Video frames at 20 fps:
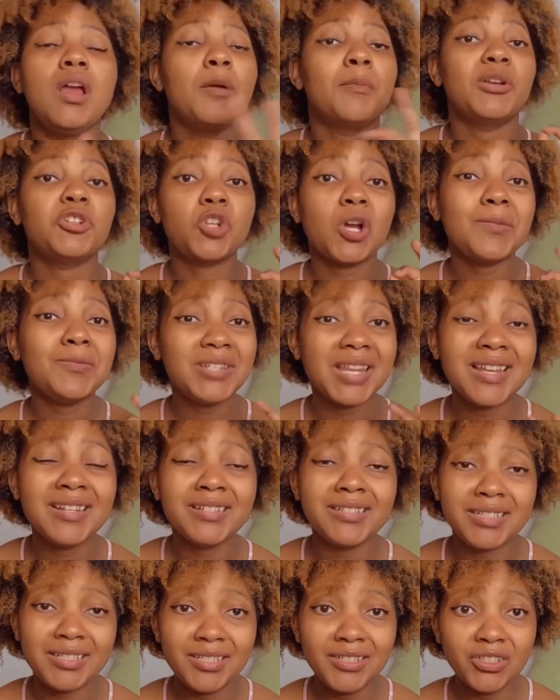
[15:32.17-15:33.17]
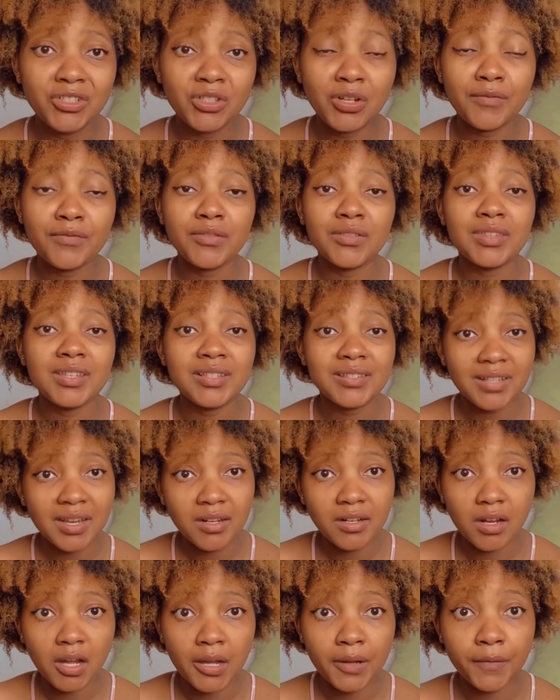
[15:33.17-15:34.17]
My top 10 least of the things I
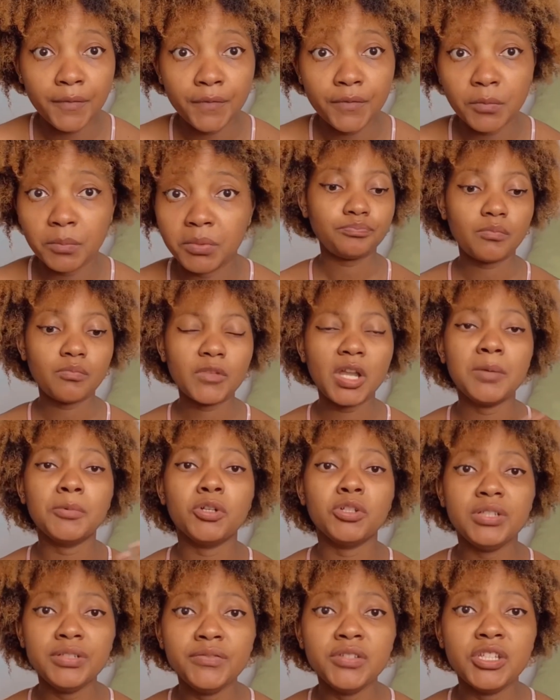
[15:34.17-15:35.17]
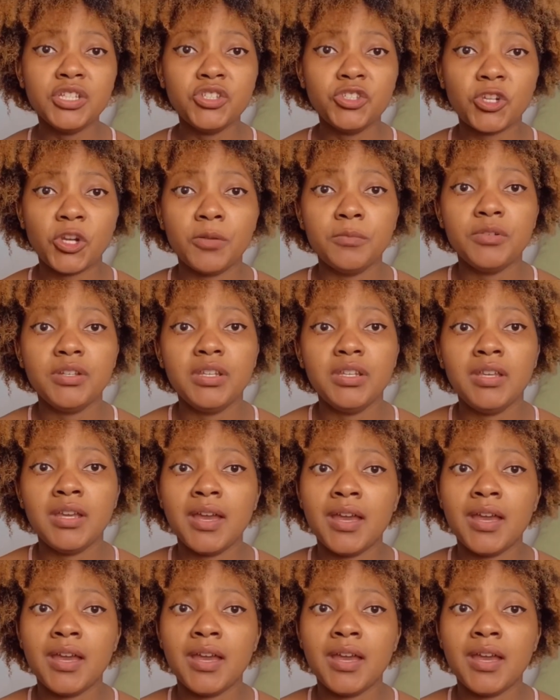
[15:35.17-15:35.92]
love about living in Germany.